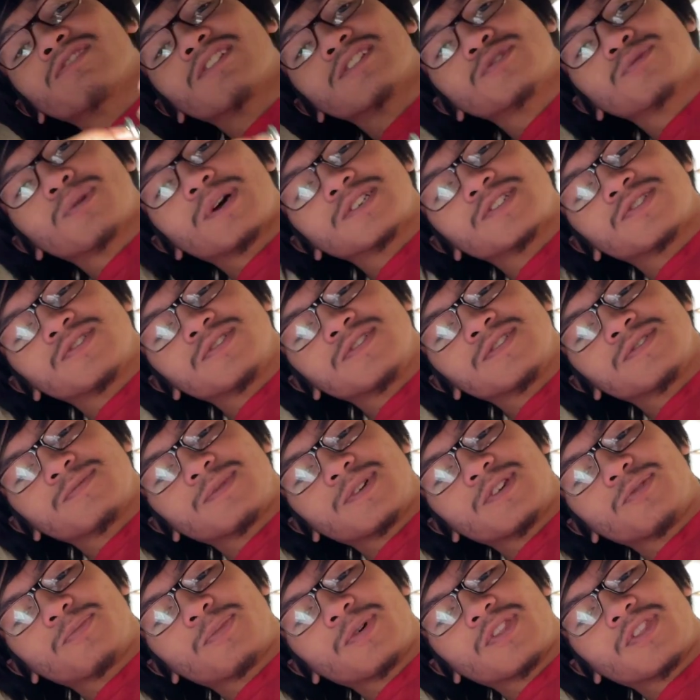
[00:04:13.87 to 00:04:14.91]
crush washers,
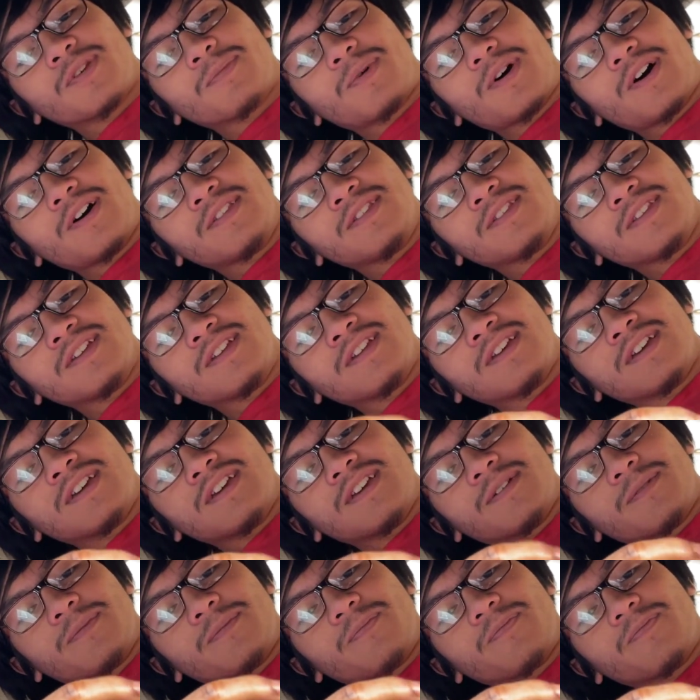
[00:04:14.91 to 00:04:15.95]
when you put them on
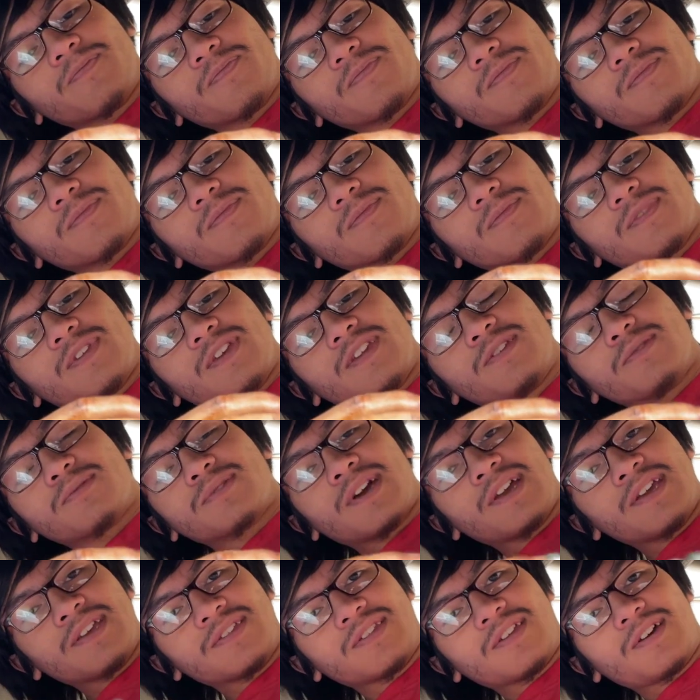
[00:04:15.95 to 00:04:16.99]
and you
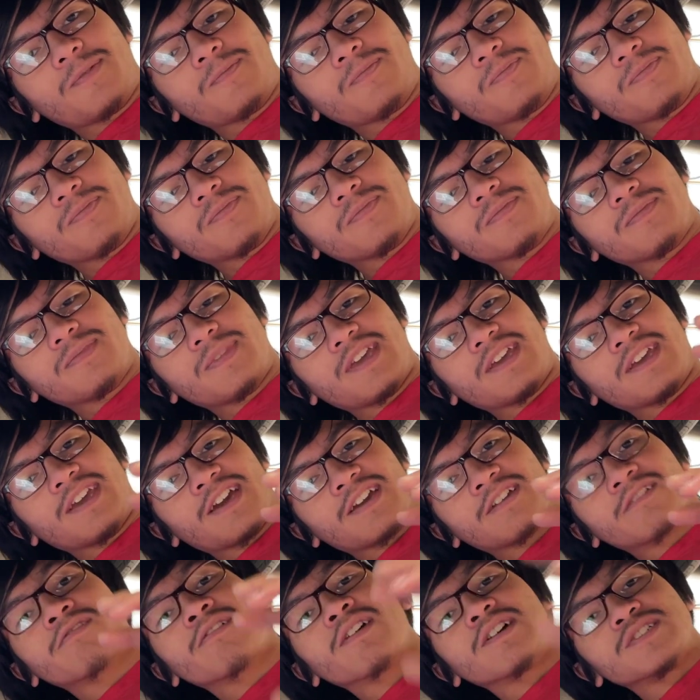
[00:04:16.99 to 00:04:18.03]
tighten them, they
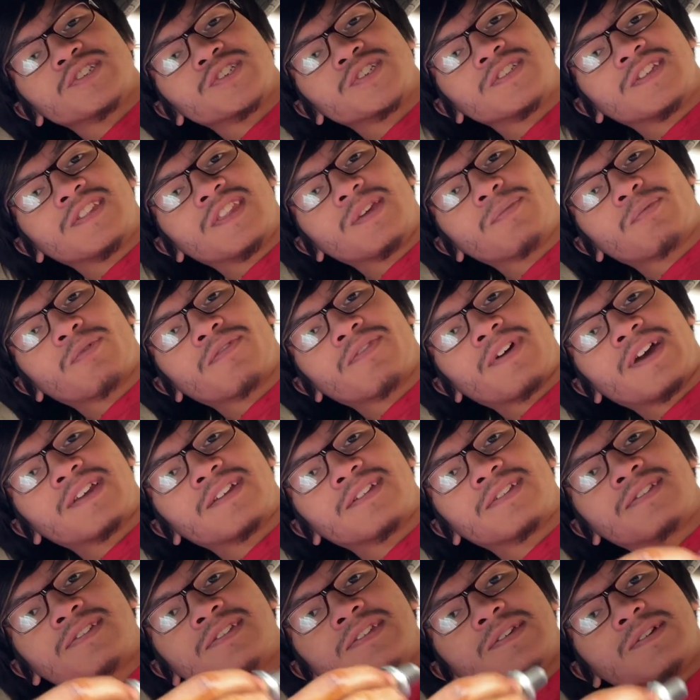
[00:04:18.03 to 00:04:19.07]
get crushed and they provide
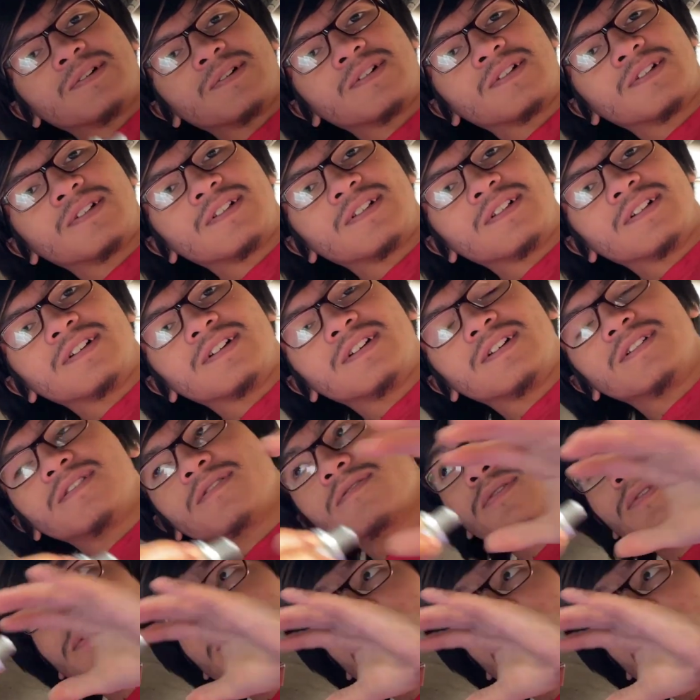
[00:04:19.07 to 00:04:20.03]
a seal for